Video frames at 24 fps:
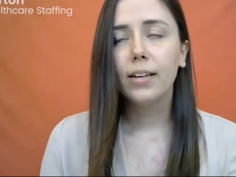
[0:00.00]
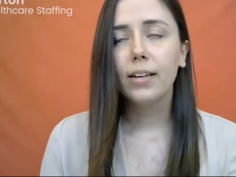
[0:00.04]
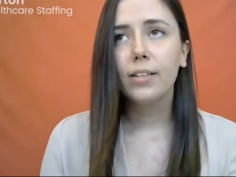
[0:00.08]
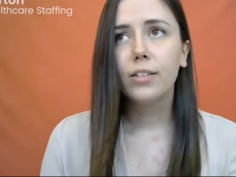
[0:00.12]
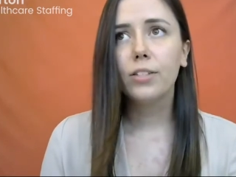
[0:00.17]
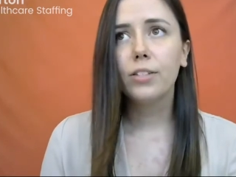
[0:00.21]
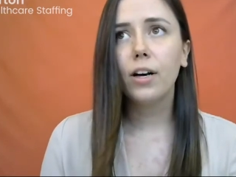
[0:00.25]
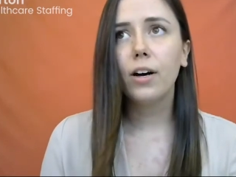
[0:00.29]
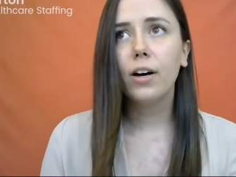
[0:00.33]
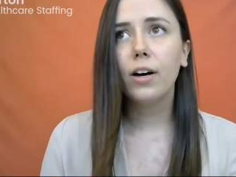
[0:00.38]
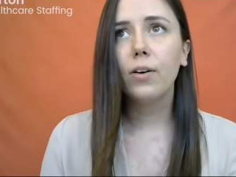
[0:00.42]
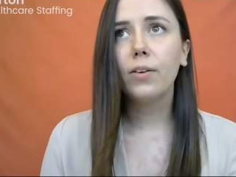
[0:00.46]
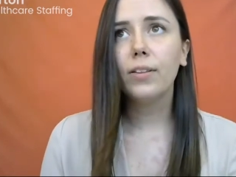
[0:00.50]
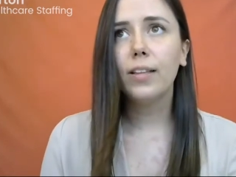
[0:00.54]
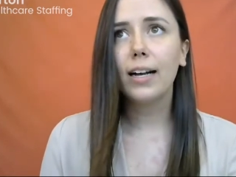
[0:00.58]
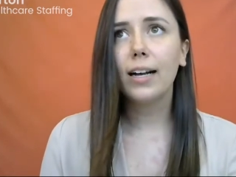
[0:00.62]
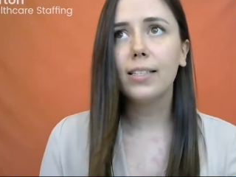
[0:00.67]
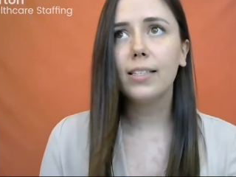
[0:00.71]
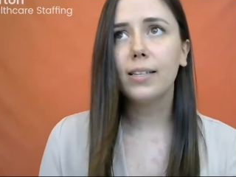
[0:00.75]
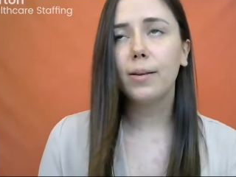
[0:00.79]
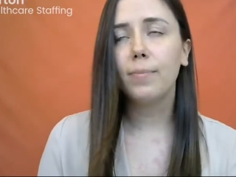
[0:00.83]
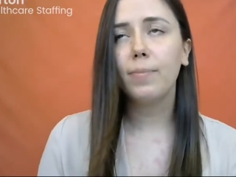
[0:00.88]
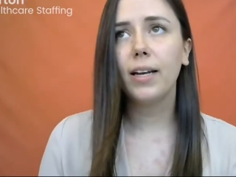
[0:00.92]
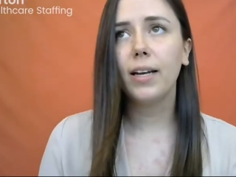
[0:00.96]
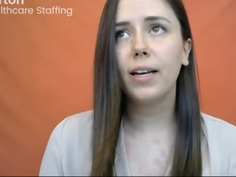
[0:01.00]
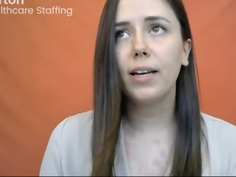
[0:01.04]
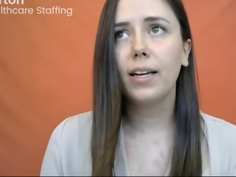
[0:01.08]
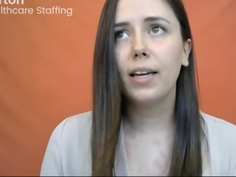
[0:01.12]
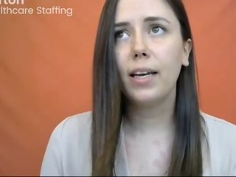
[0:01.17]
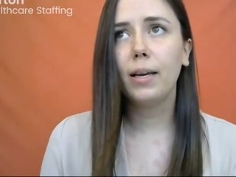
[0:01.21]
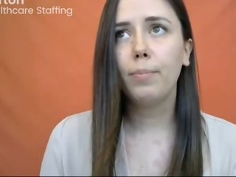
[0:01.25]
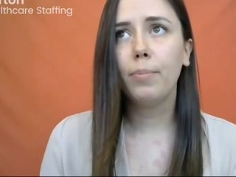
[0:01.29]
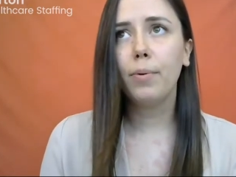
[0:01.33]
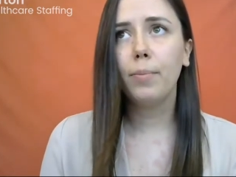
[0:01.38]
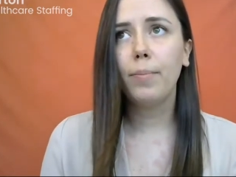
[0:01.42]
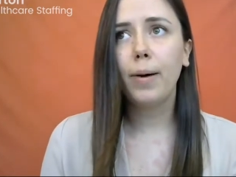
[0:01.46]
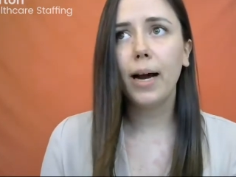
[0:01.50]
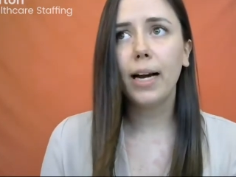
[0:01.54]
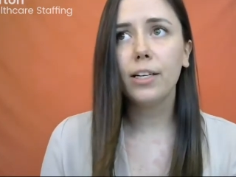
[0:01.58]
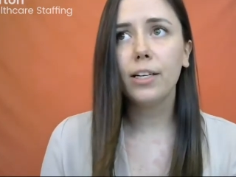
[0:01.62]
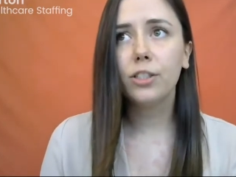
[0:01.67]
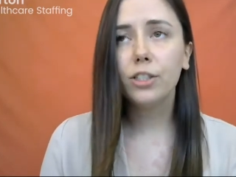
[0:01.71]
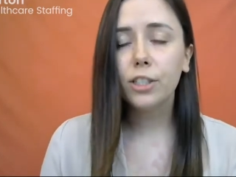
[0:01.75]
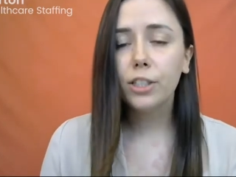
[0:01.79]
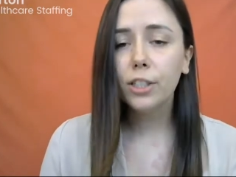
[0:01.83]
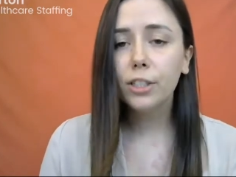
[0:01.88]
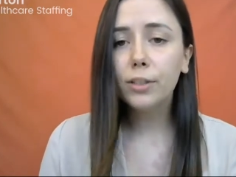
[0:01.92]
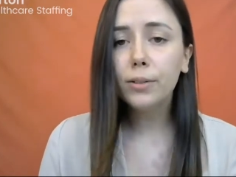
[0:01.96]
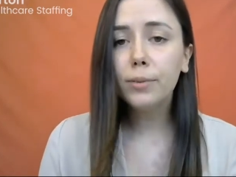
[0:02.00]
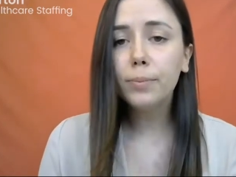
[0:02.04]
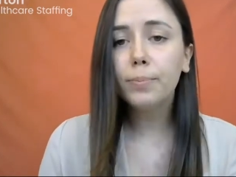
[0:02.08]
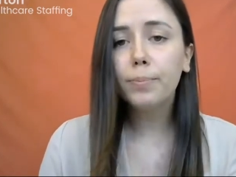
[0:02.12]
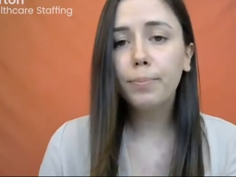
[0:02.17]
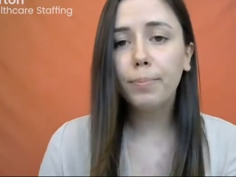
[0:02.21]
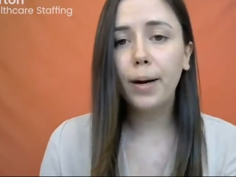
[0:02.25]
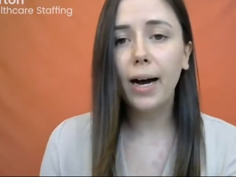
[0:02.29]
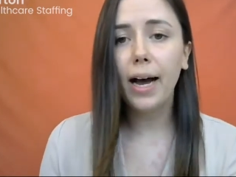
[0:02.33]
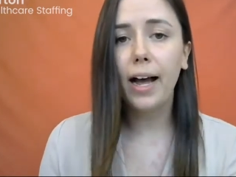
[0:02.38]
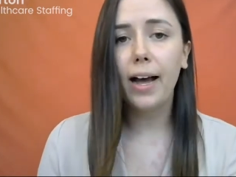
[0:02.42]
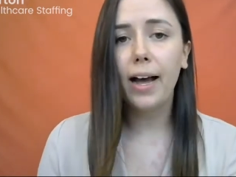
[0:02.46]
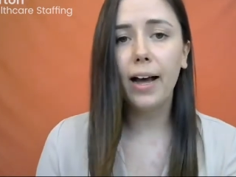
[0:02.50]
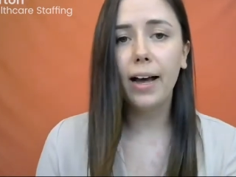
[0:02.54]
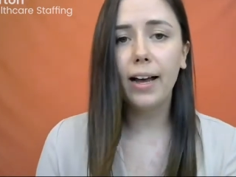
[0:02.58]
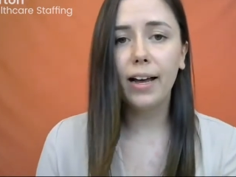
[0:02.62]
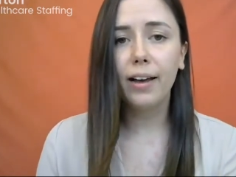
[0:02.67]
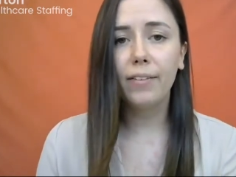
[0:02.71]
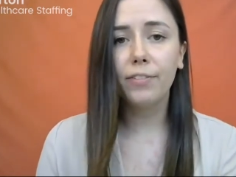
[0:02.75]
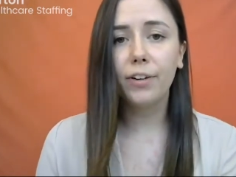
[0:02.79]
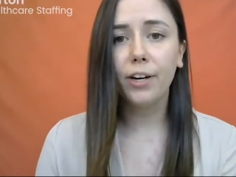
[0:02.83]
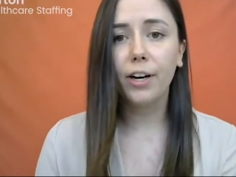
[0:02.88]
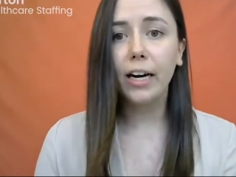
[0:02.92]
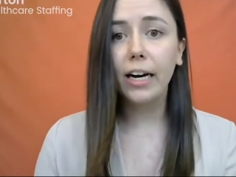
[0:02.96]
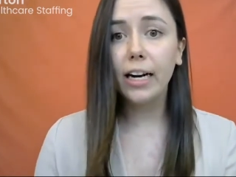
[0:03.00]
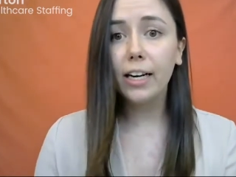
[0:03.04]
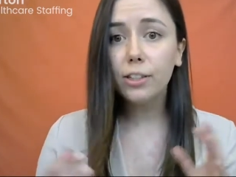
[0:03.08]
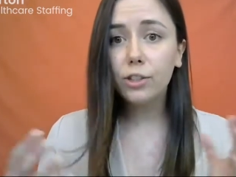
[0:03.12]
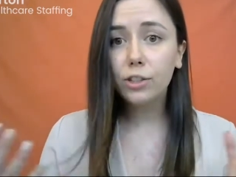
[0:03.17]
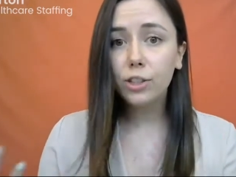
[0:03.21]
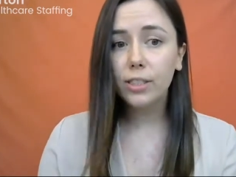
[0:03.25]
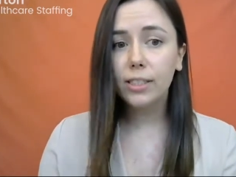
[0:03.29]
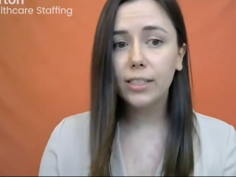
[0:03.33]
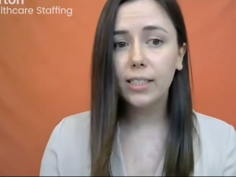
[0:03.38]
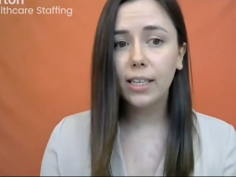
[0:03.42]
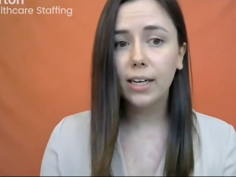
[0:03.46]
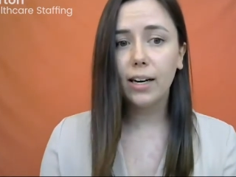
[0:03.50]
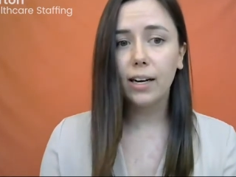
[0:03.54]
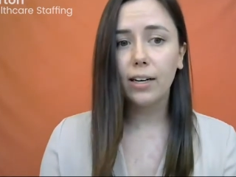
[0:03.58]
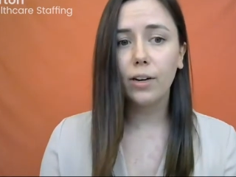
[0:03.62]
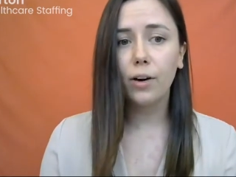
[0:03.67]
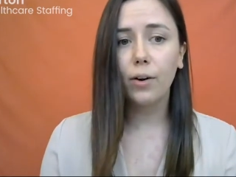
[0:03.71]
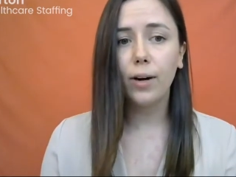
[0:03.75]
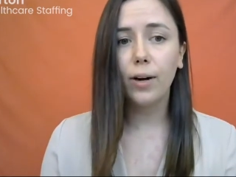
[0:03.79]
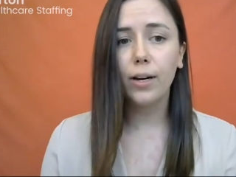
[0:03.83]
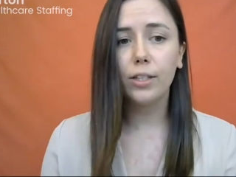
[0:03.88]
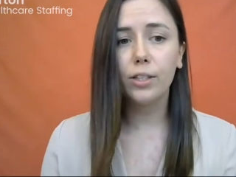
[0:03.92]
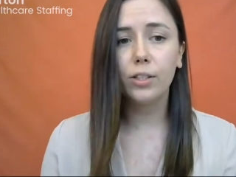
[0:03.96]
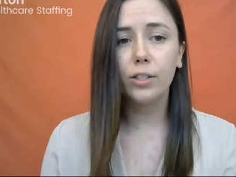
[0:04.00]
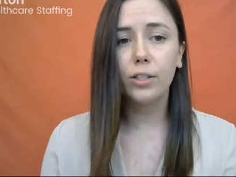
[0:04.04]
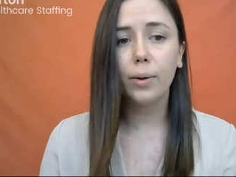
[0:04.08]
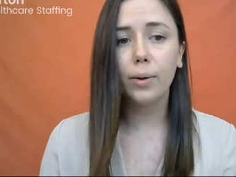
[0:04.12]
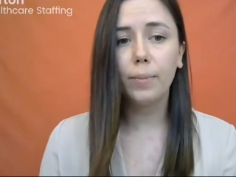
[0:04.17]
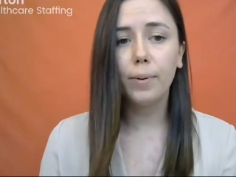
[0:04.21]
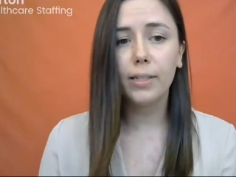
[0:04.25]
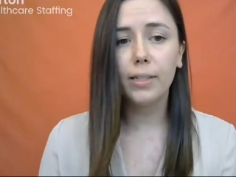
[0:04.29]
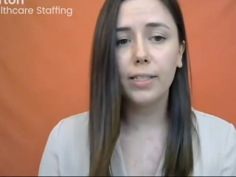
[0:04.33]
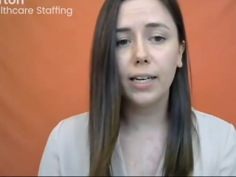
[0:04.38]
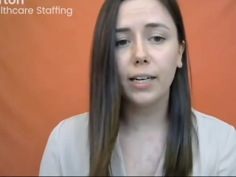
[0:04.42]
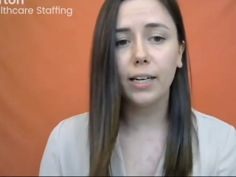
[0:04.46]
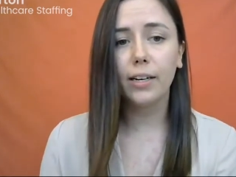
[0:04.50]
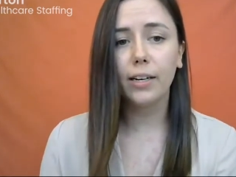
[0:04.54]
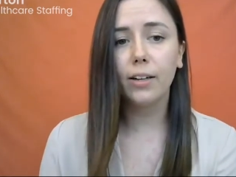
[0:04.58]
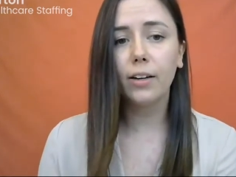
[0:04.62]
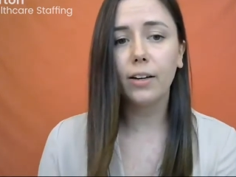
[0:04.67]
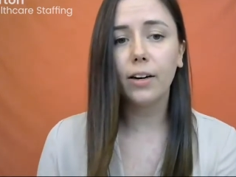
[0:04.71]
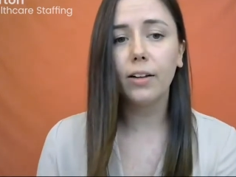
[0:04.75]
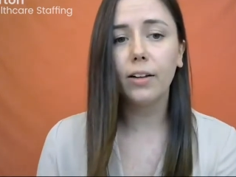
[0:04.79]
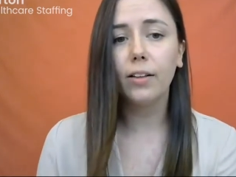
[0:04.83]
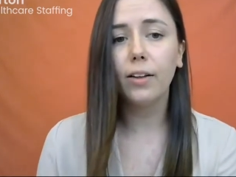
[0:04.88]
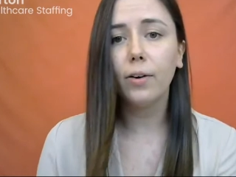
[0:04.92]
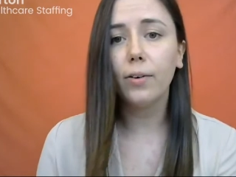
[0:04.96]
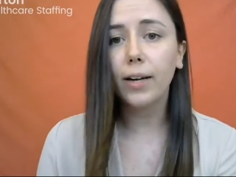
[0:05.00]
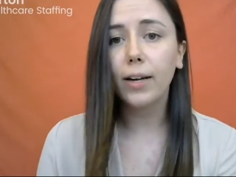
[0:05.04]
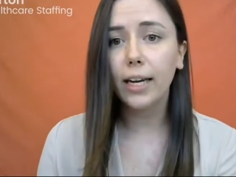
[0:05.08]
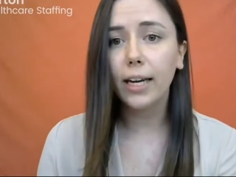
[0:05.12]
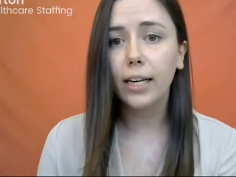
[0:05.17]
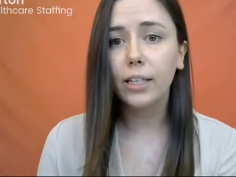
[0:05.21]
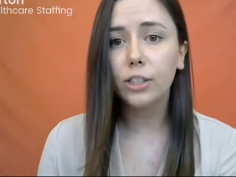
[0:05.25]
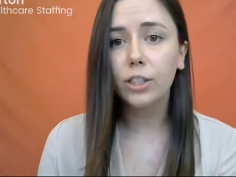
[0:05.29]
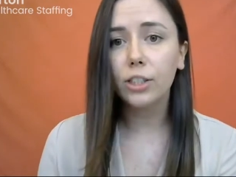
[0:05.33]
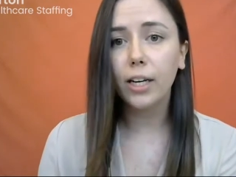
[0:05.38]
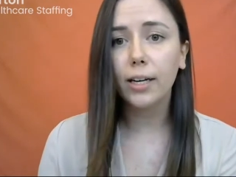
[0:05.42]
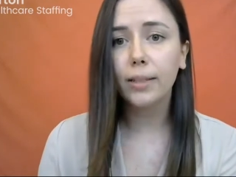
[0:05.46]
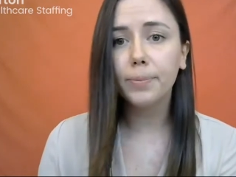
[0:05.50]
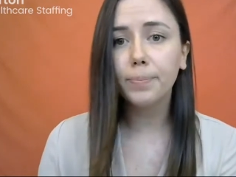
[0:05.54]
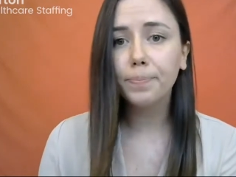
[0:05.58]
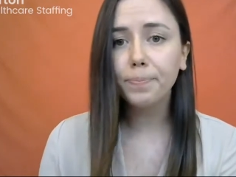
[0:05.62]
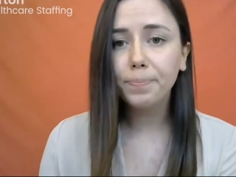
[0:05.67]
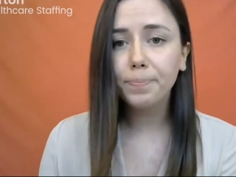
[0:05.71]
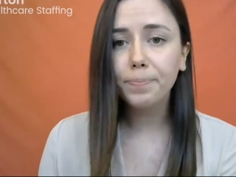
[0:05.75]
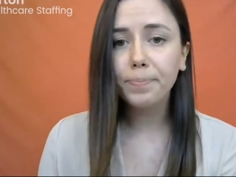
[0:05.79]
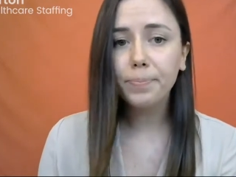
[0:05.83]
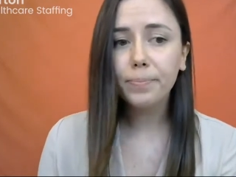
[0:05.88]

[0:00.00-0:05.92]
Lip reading: So that's something to keep in mind too. But if you're interested in going to a particular location,